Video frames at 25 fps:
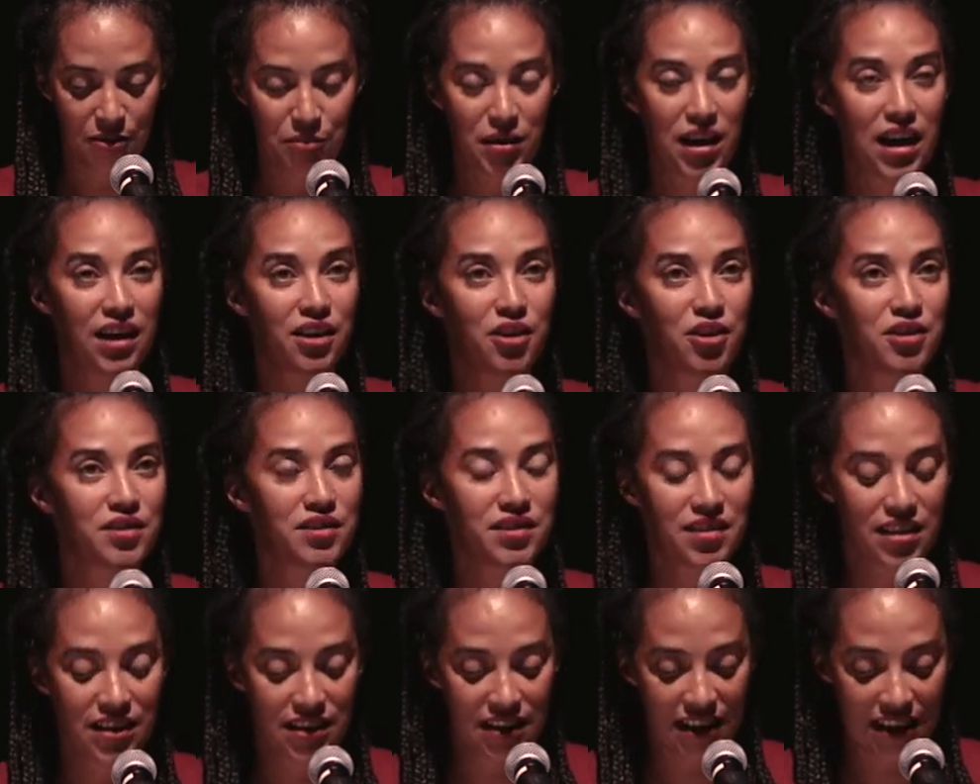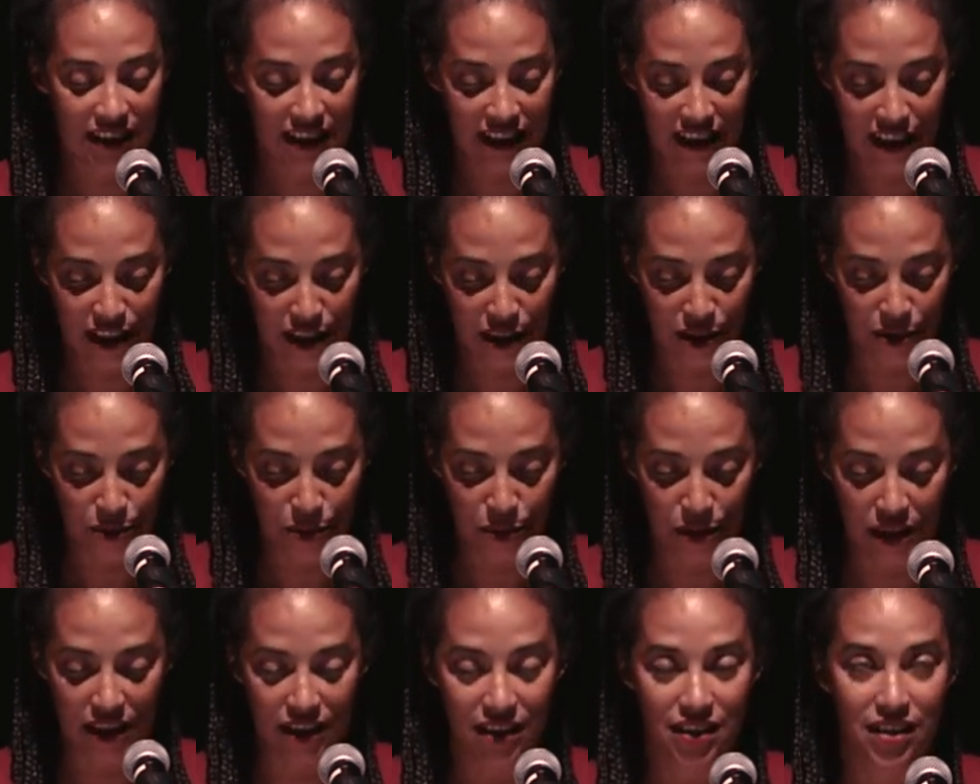We are not dealing
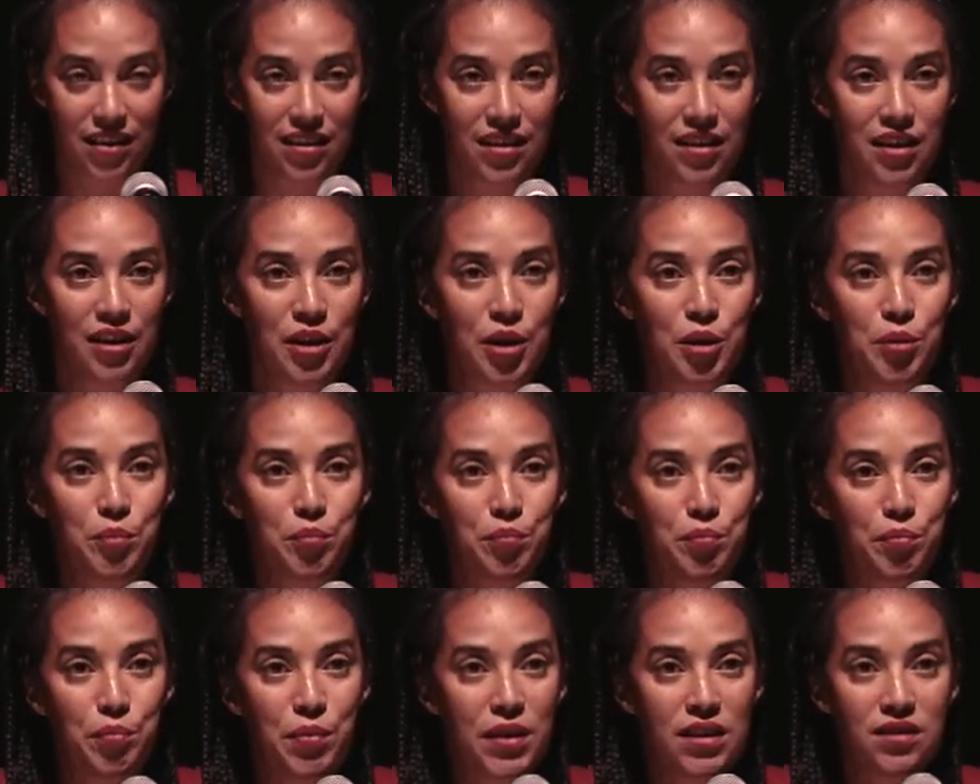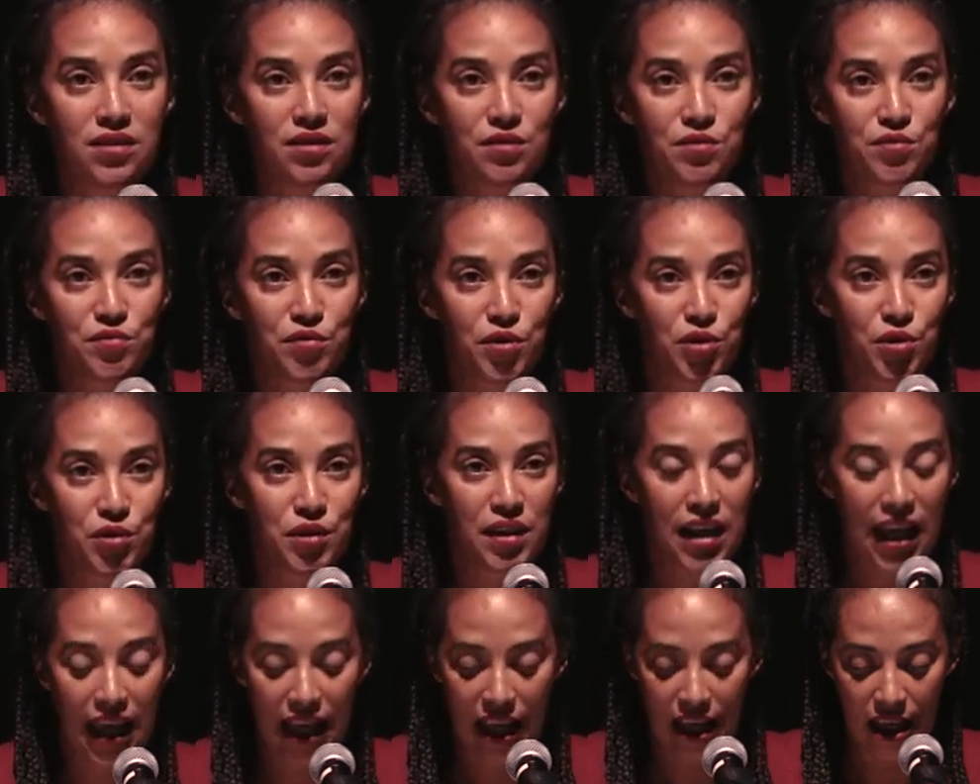here with a peaceful
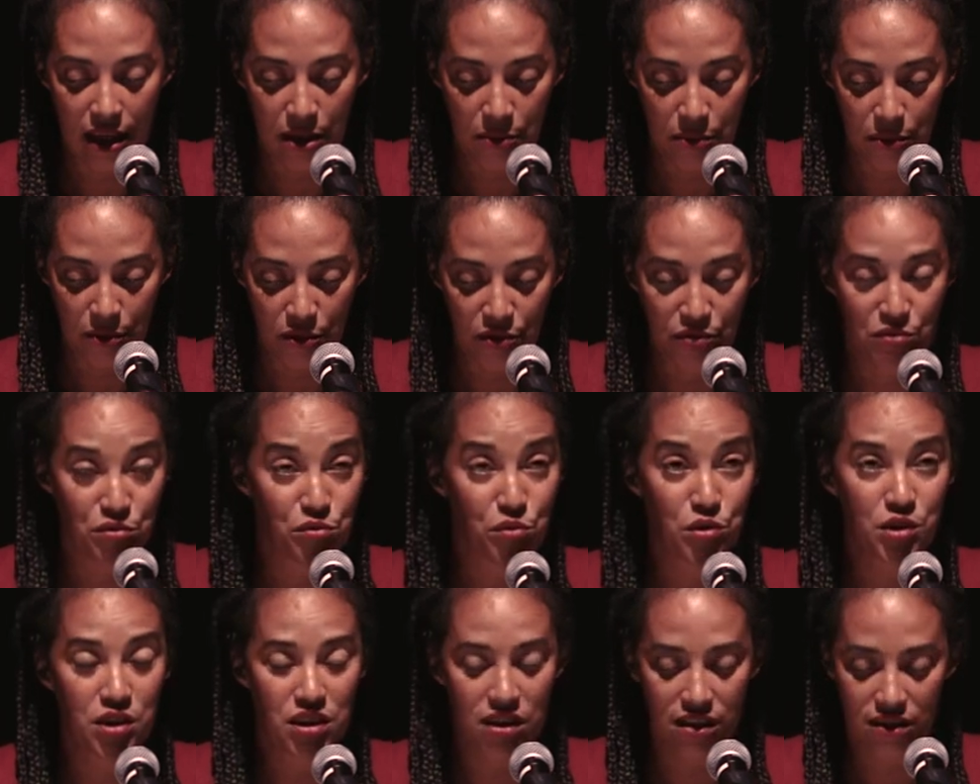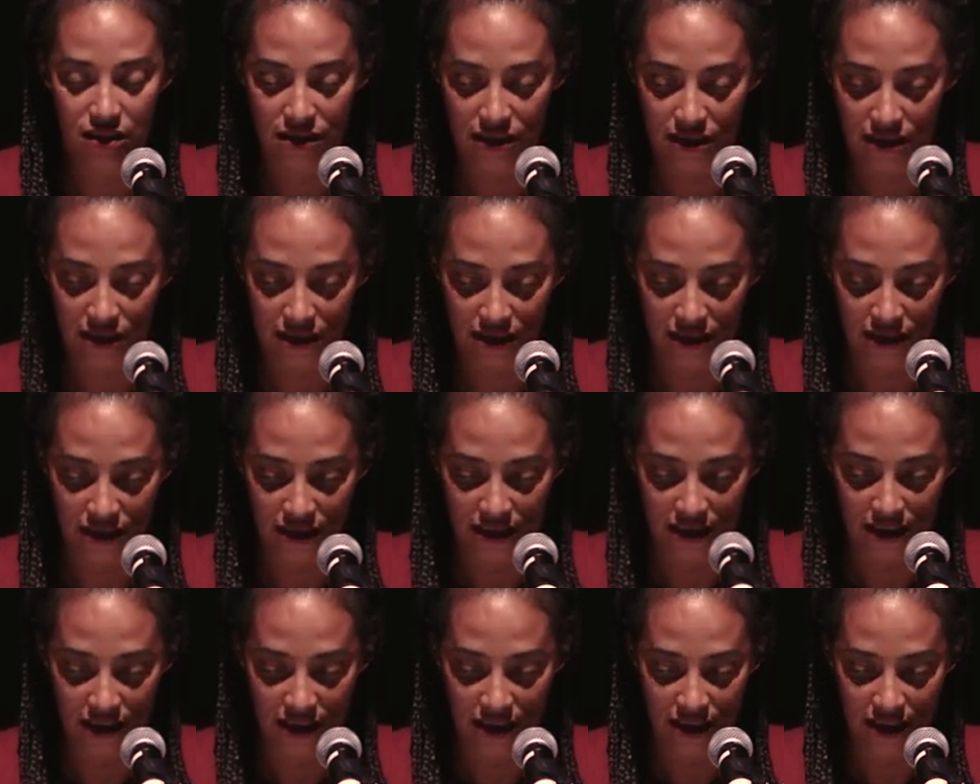game of words,
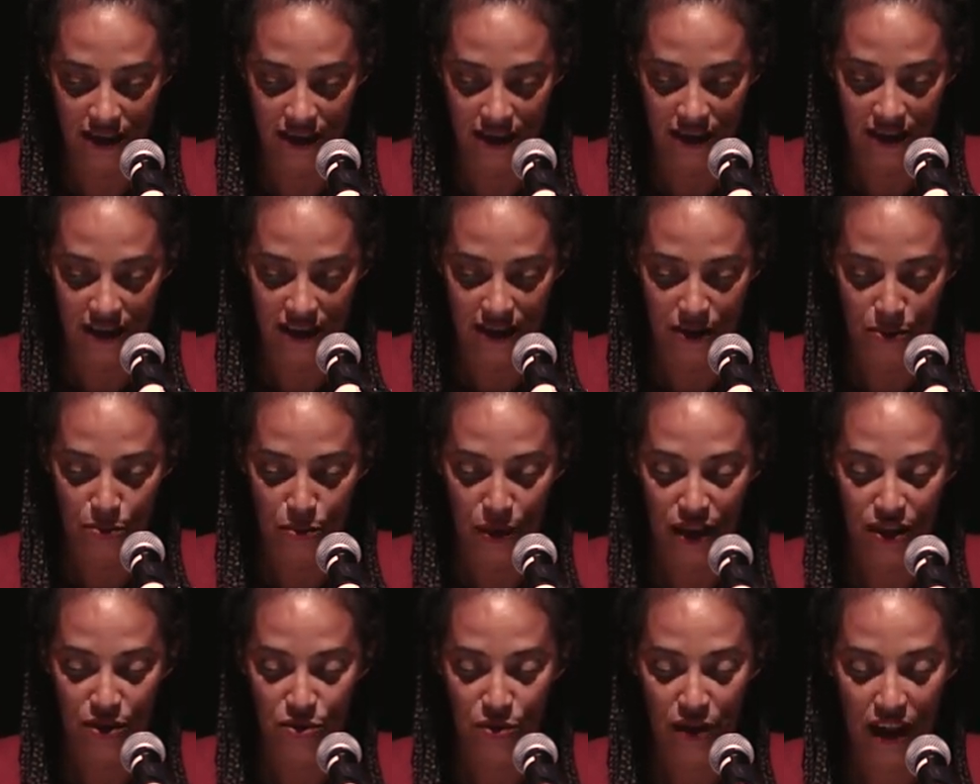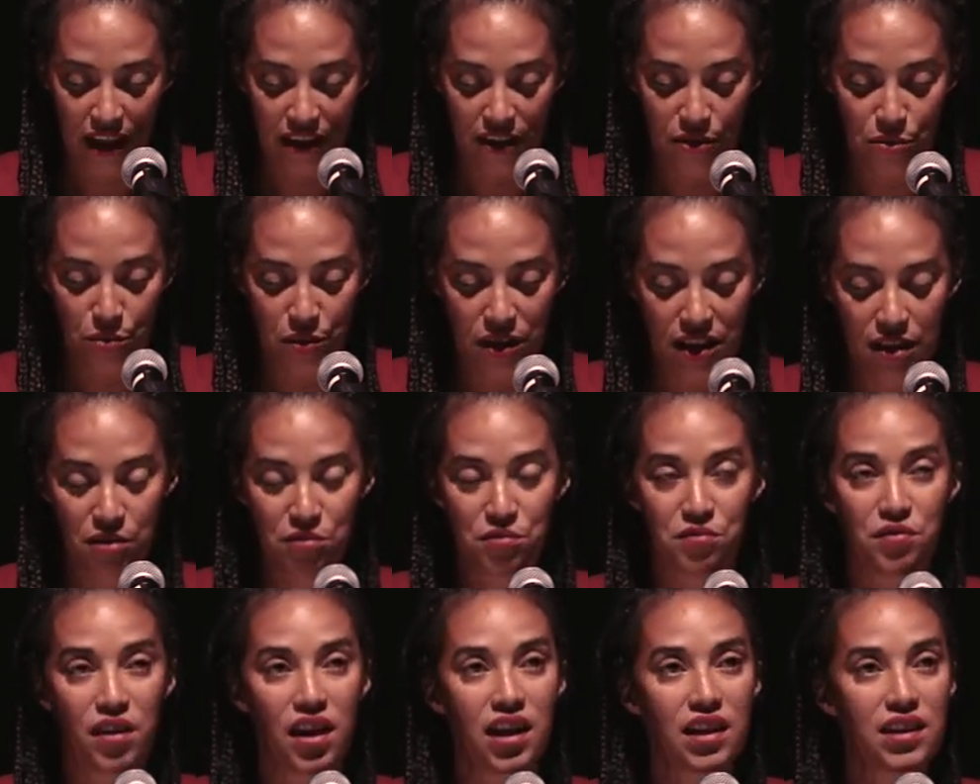but rather with
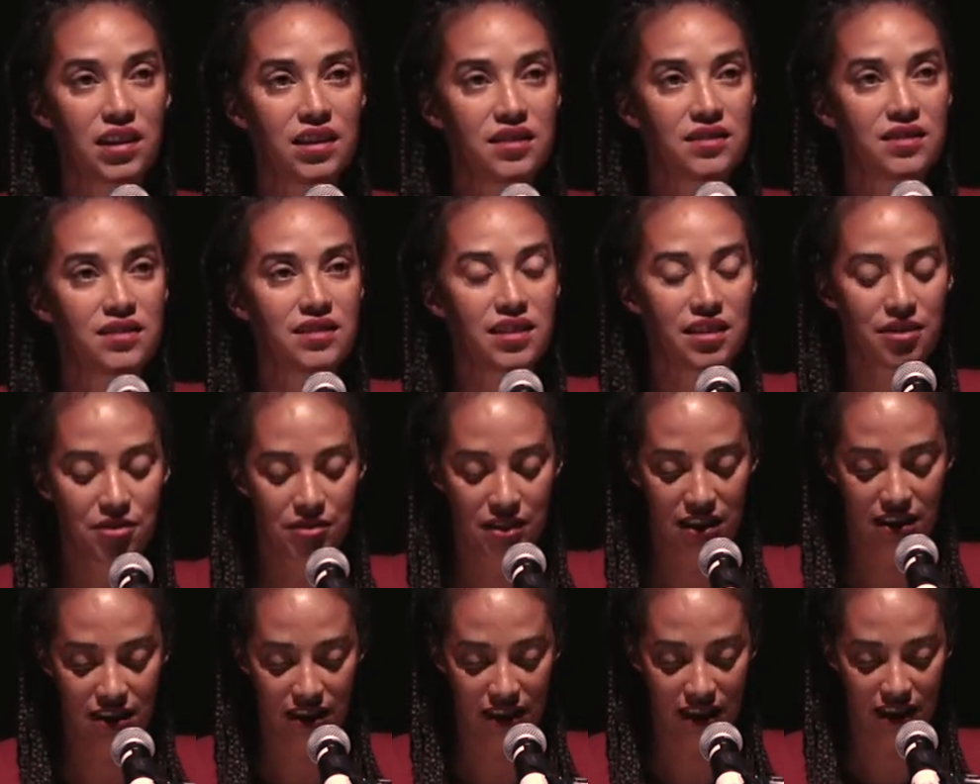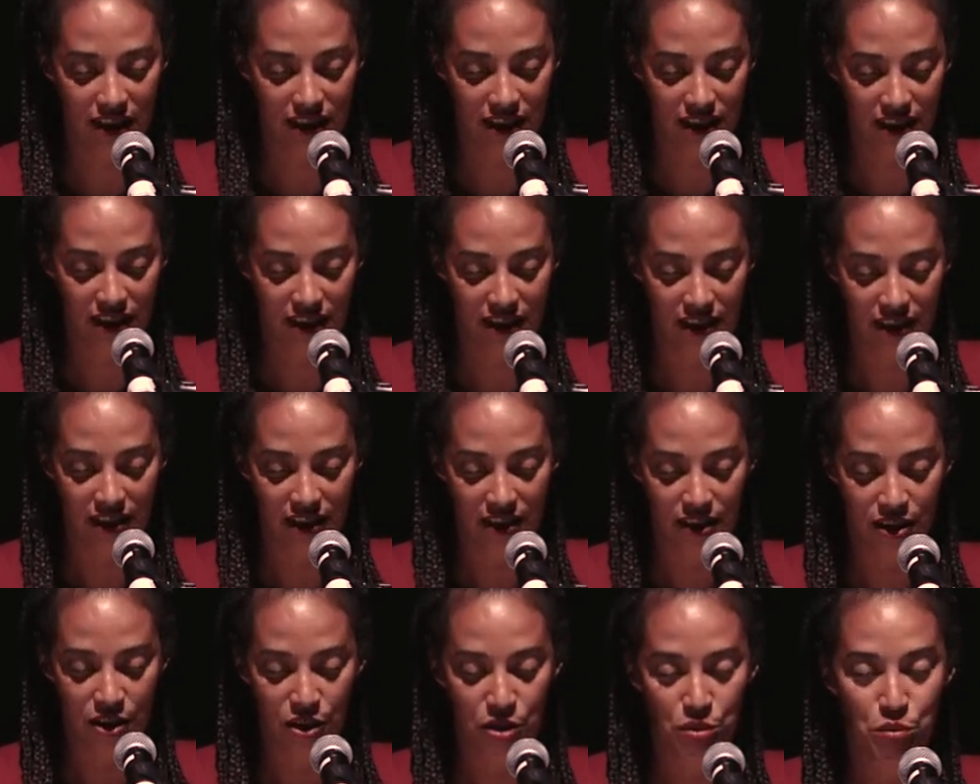a violent hierarchy
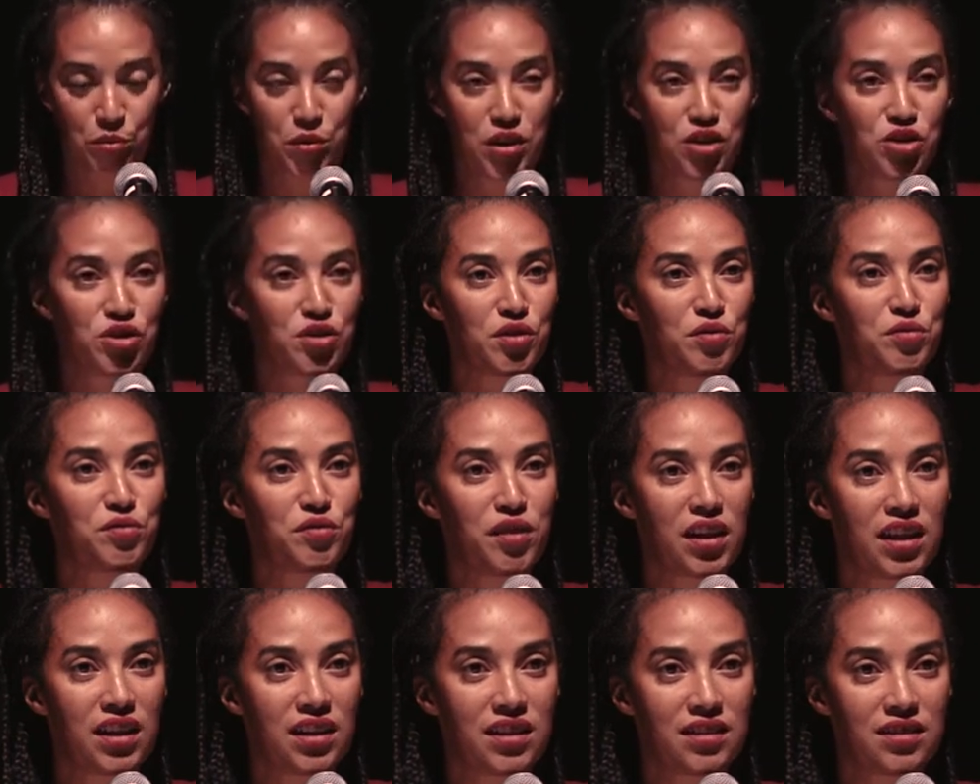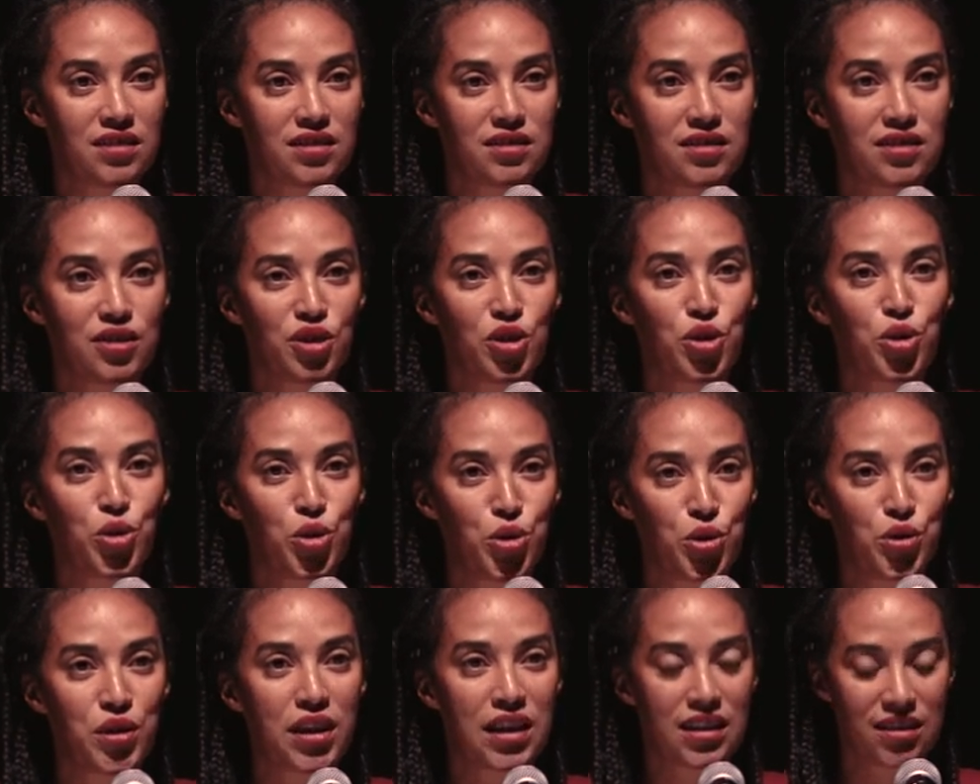which defines
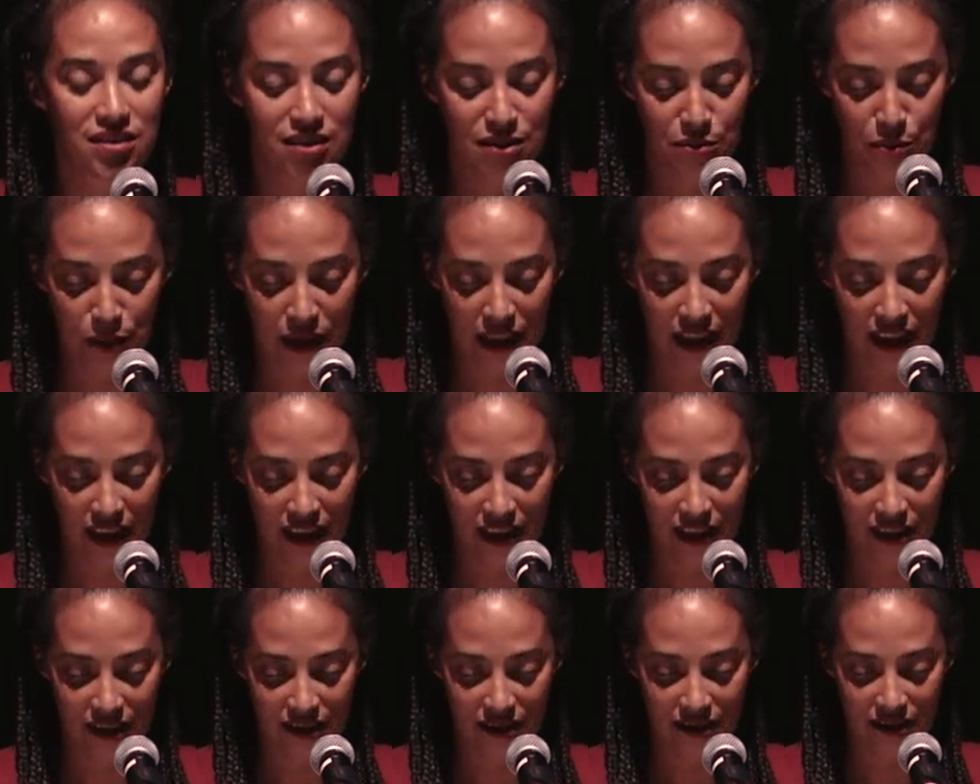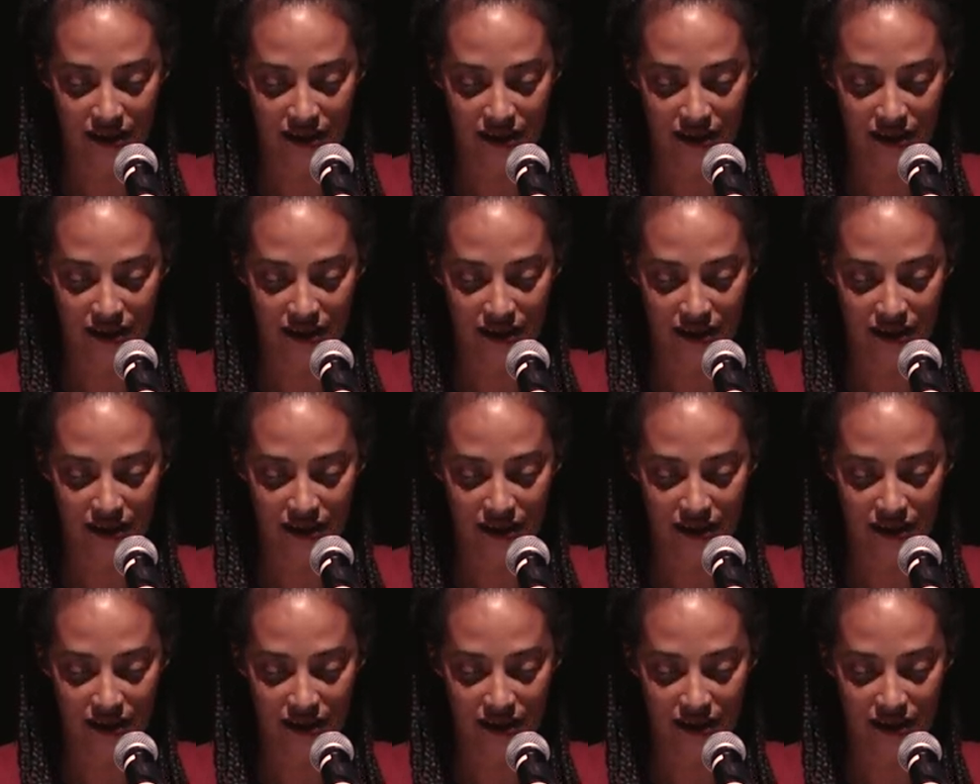who can speak.